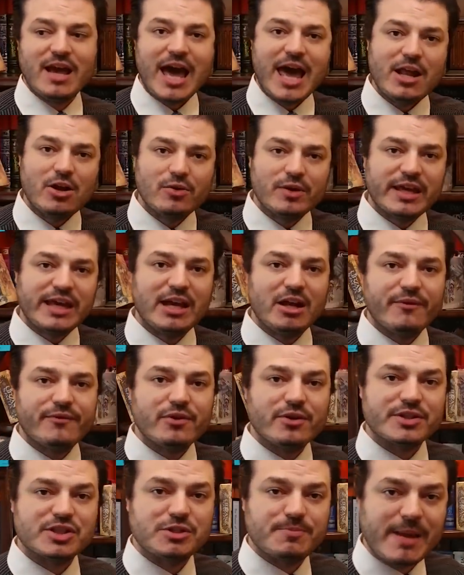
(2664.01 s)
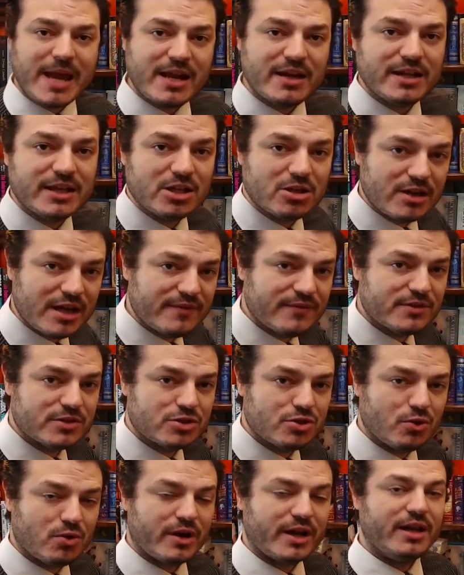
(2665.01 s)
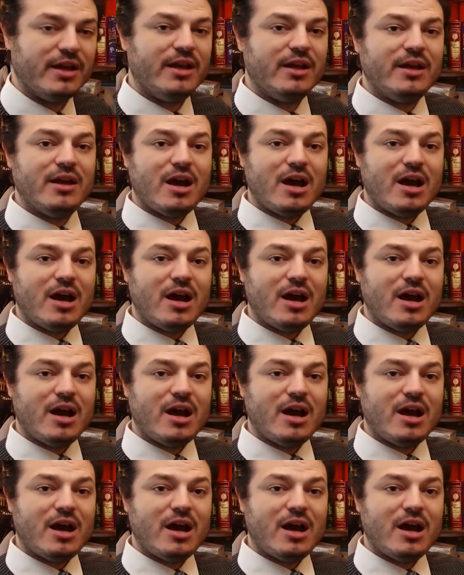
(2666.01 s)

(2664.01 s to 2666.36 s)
I don't care if you're expanding your inventory.